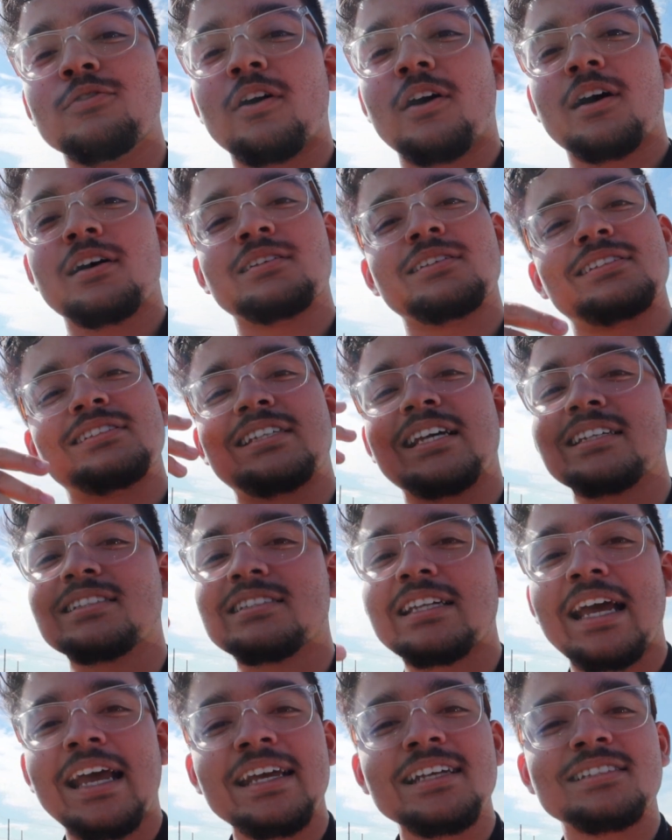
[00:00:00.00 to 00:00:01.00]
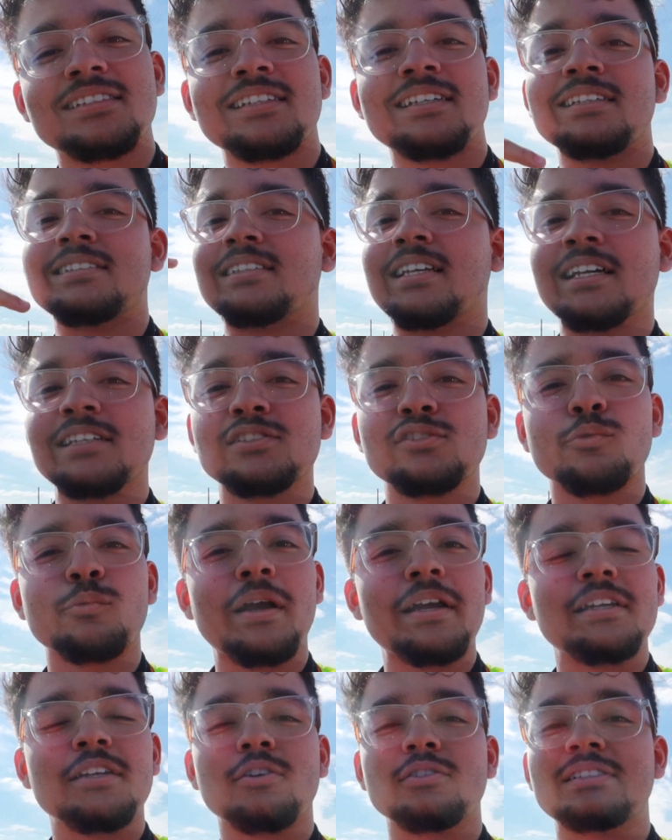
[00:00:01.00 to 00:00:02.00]
on. Test the AC, test the
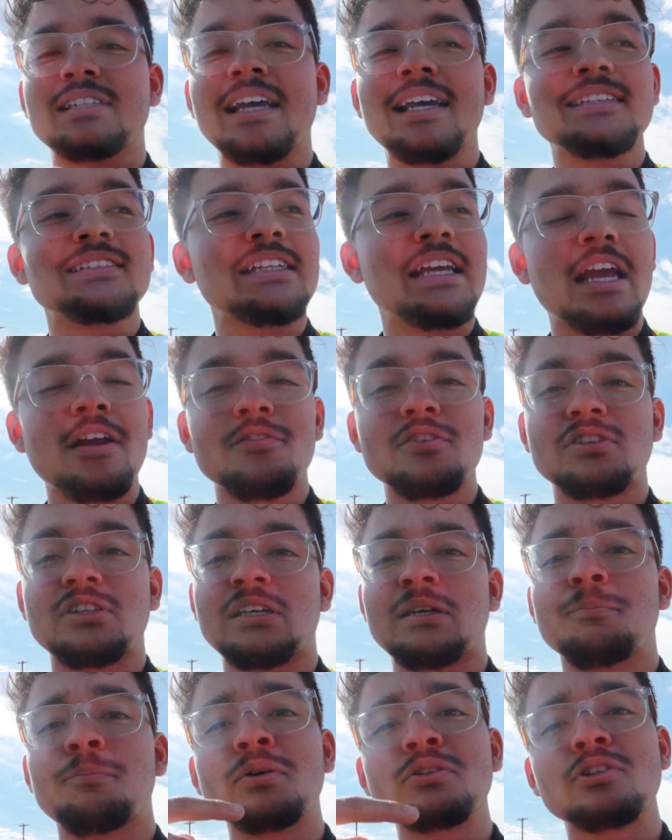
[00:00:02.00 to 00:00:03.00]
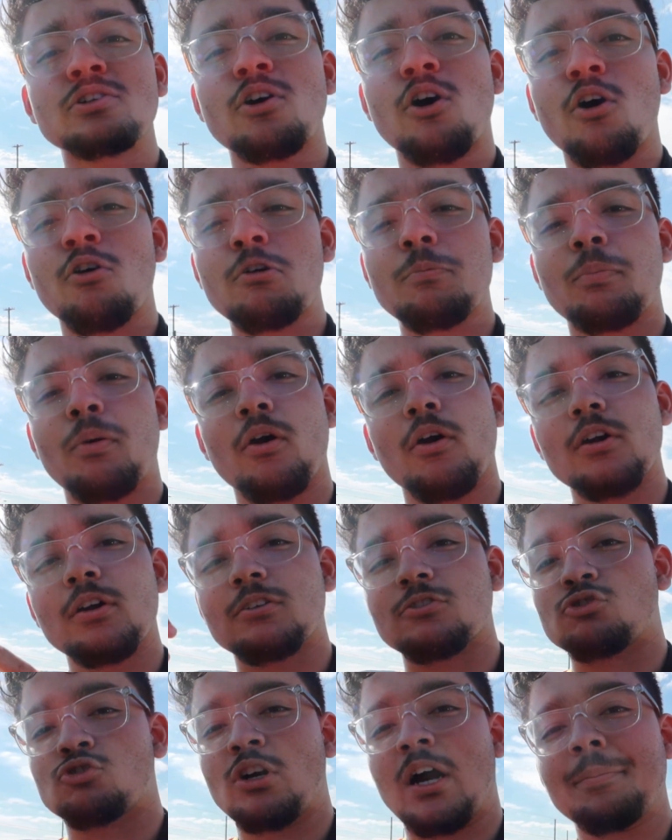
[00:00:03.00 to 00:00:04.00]
radio, test everything. Put the car in park,
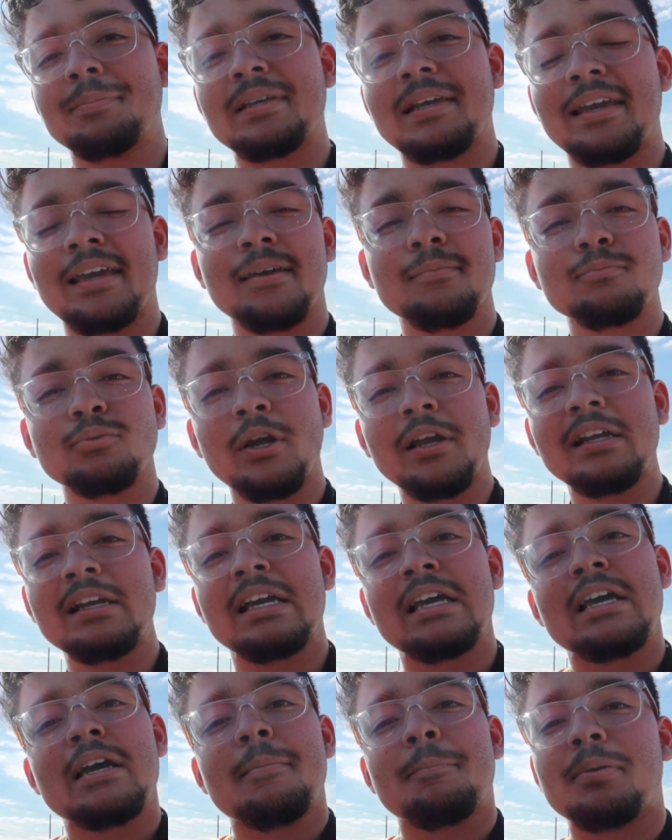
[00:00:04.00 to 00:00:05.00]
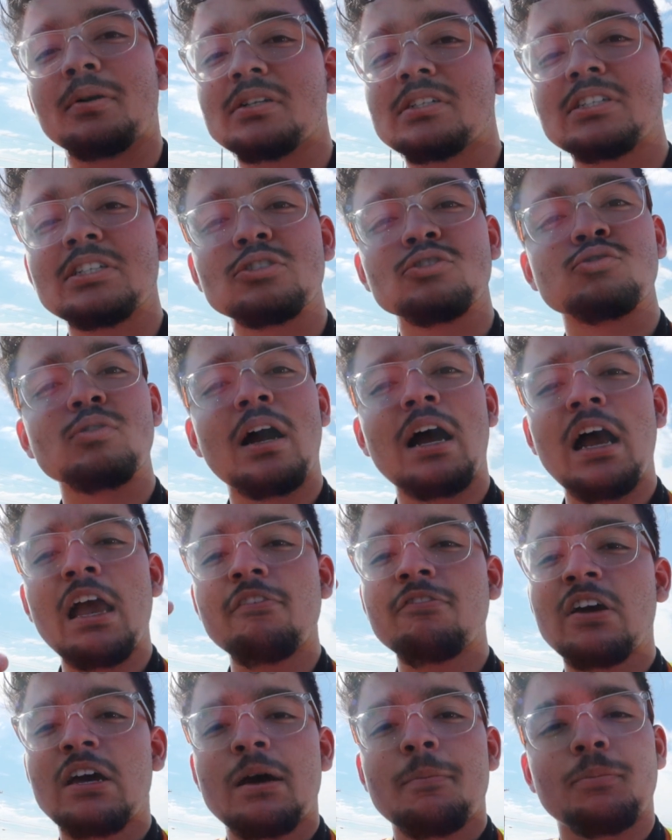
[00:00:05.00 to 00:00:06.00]
drop the handbrake, put it in
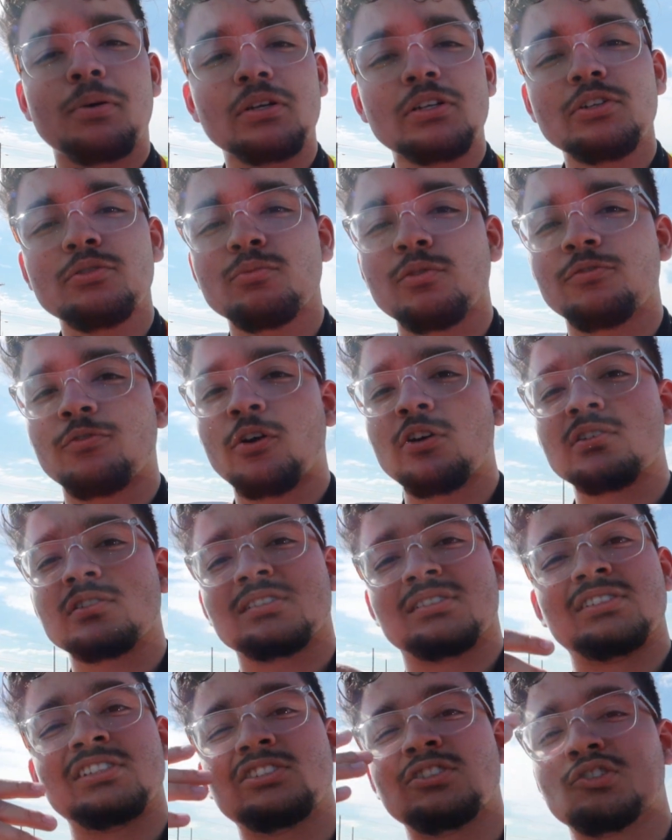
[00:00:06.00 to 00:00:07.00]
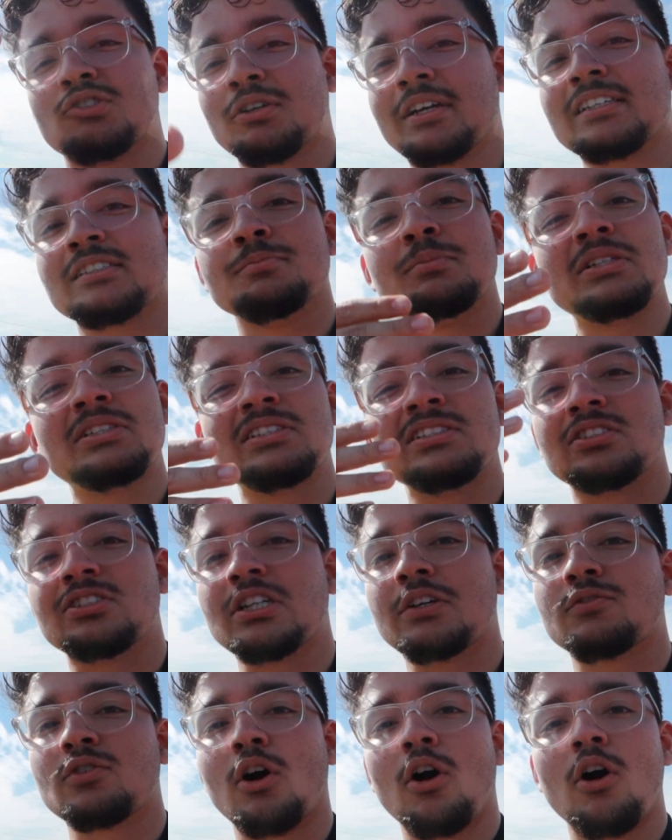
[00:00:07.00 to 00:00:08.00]
drive, put it in reverse. Does the transmission
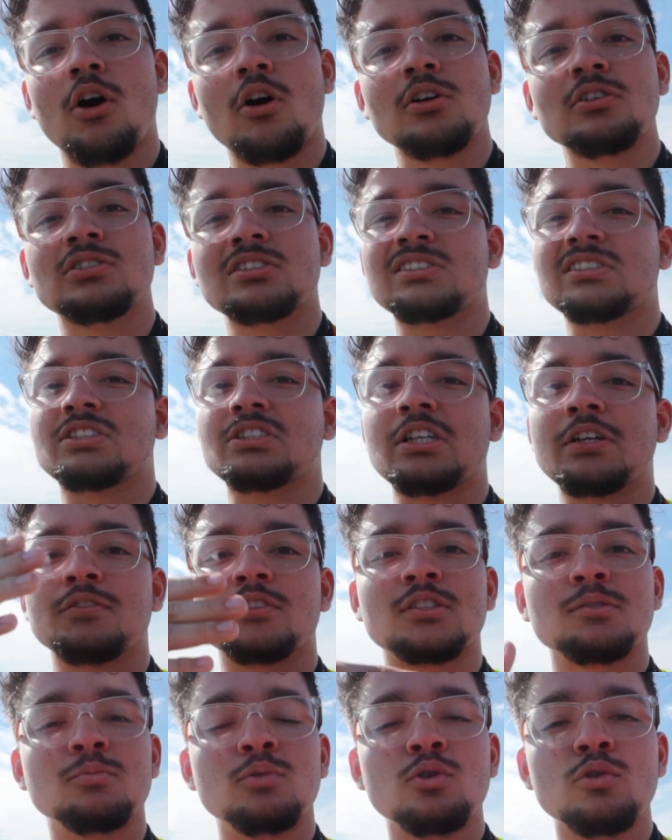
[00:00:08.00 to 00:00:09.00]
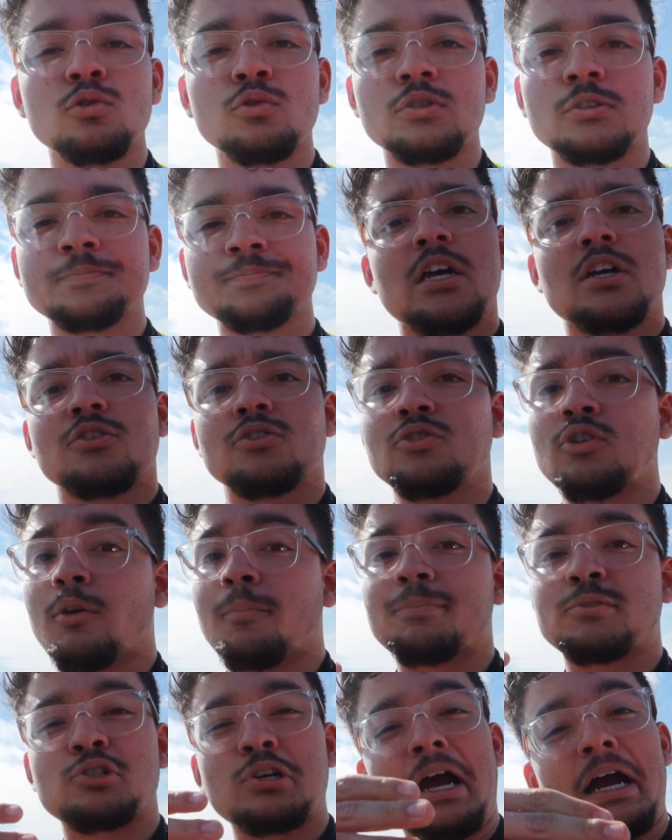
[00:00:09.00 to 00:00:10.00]
shift hard? Does it shift smooth? You
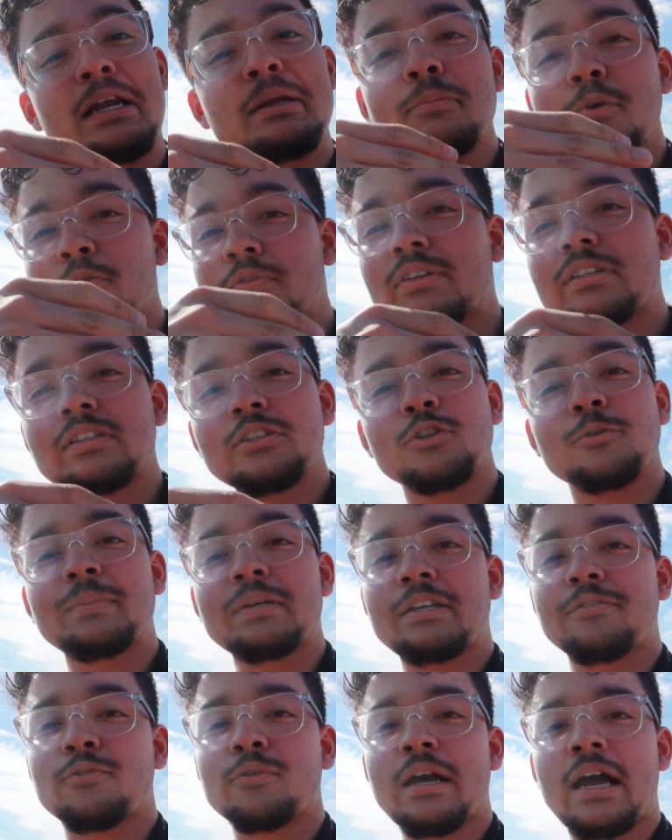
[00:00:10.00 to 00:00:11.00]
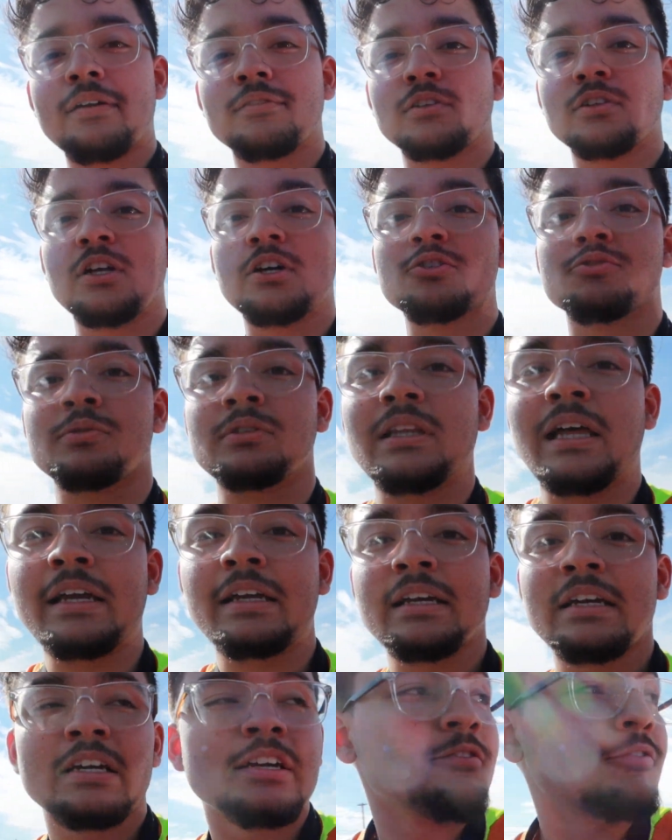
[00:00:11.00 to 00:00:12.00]
know, try to move it a little bit if you have the luxury.
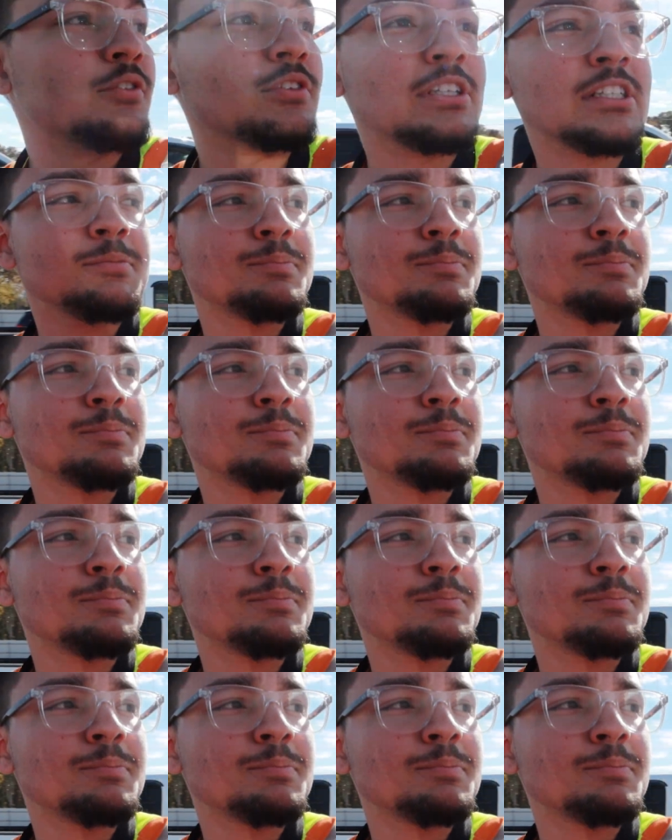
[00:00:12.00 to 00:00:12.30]
Like for this